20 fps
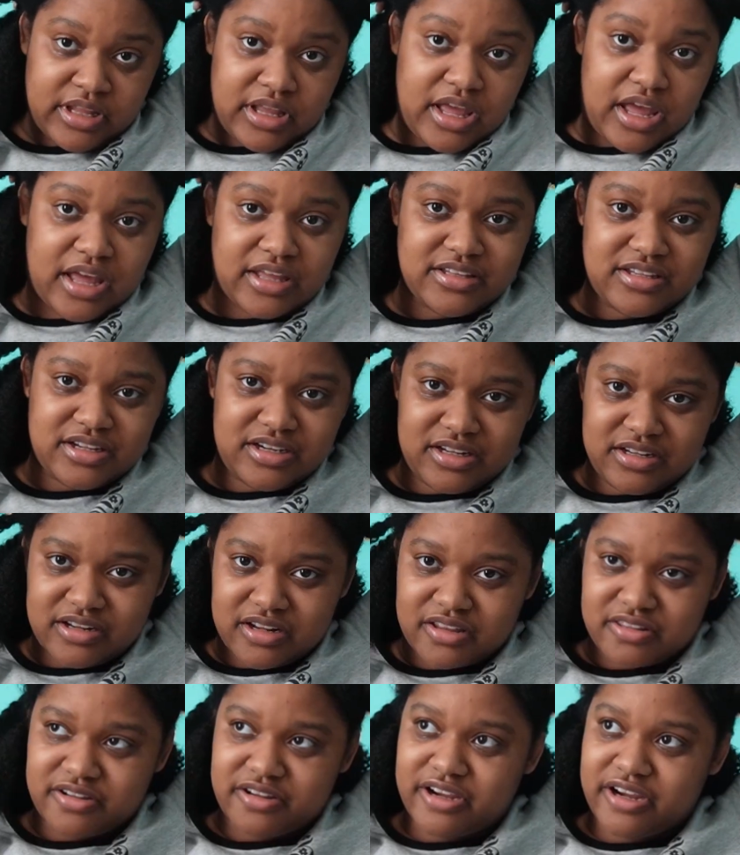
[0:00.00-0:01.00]
I did
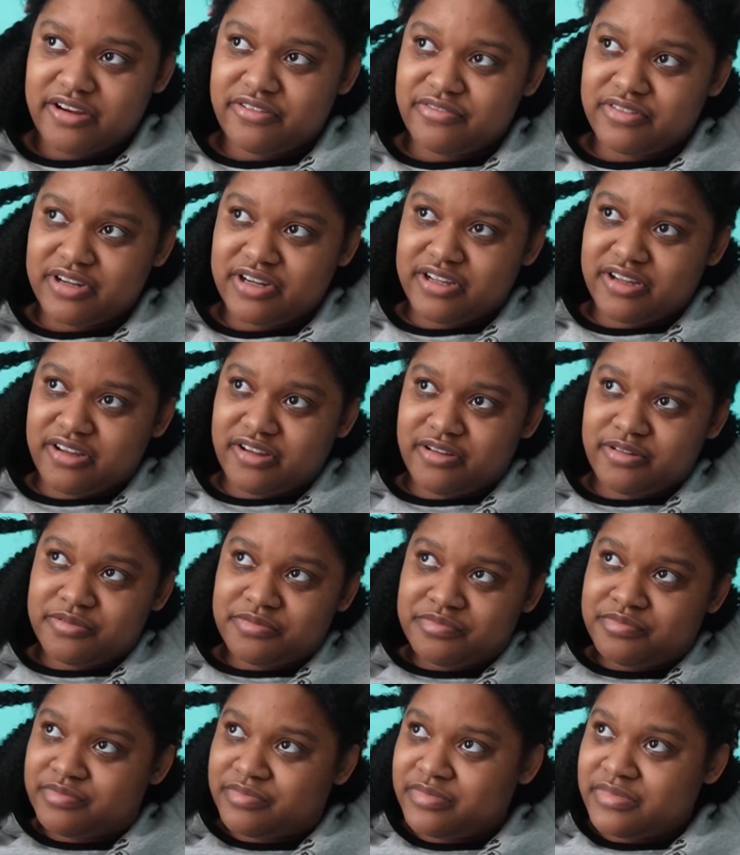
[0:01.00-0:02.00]
another hair video,
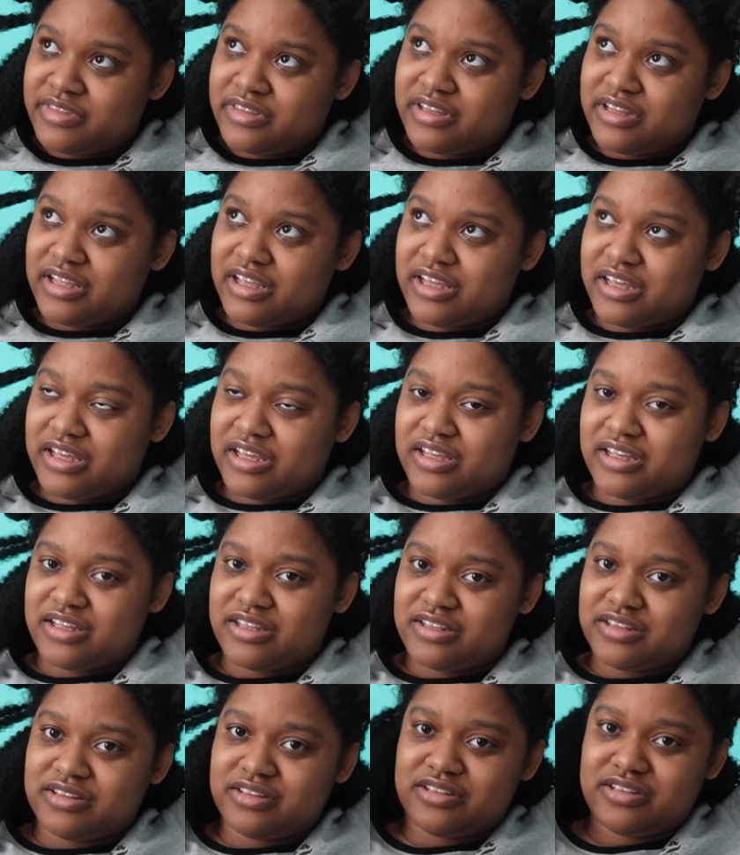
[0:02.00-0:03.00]

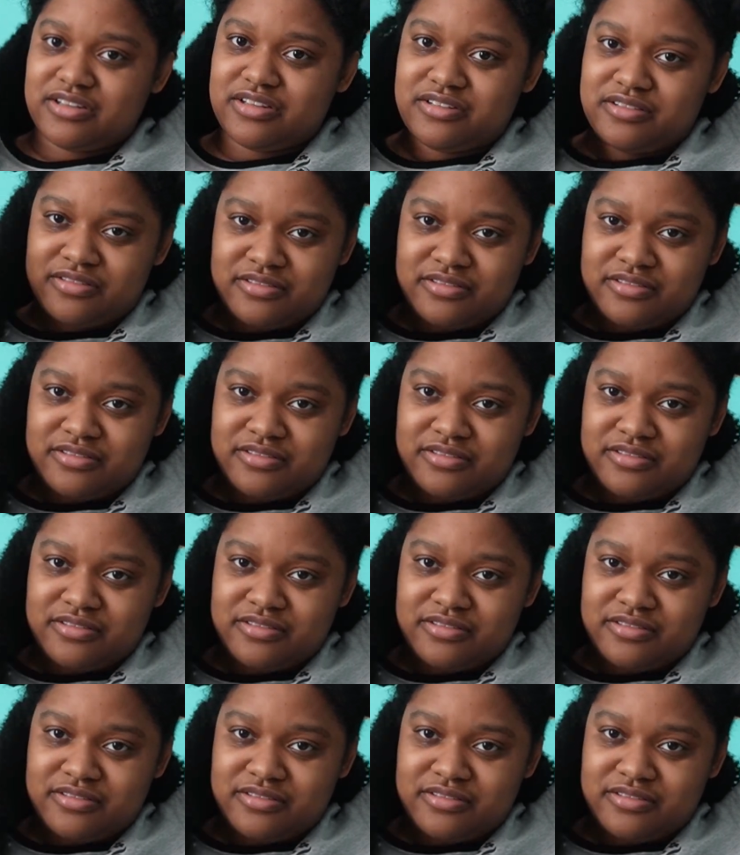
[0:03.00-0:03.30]
and